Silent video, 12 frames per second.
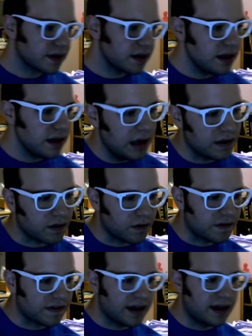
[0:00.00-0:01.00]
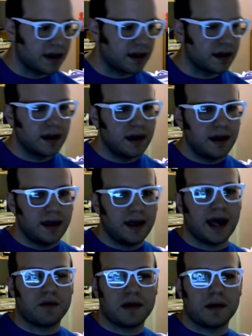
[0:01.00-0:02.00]
And so seeing
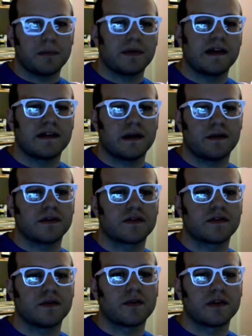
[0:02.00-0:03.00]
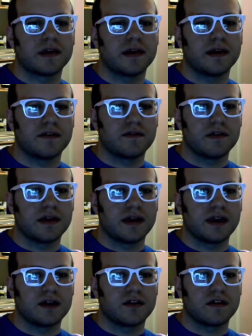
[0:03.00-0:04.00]
how that plays out in the story is really
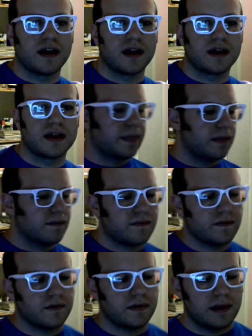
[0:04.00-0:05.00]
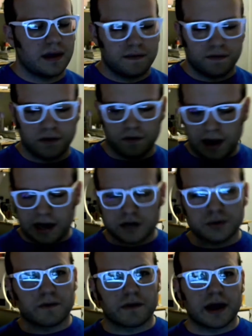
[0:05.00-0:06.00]
entertaining. As for the
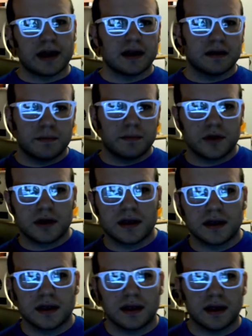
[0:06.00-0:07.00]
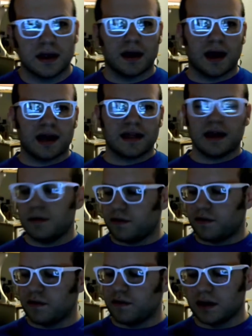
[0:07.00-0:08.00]
actual writing of the book, I thought it
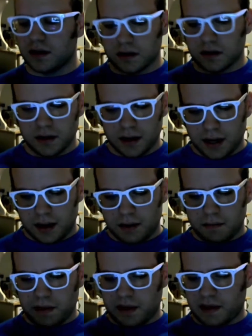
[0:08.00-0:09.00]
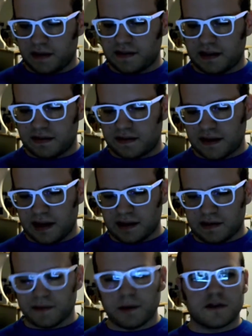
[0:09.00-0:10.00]
was really good because
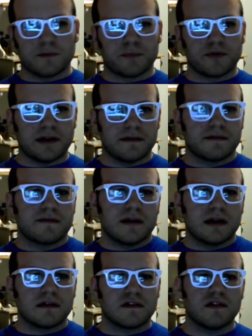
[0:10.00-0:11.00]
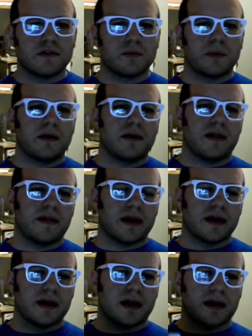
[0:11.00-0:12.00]
it's brief. It doesn't dwell a
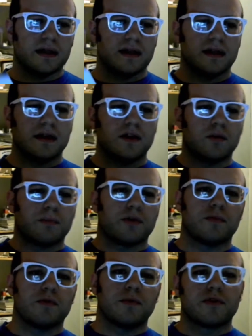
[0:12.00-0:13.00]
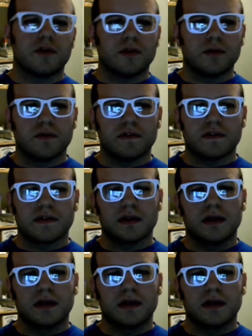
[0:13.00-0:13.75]
lot on purple prose and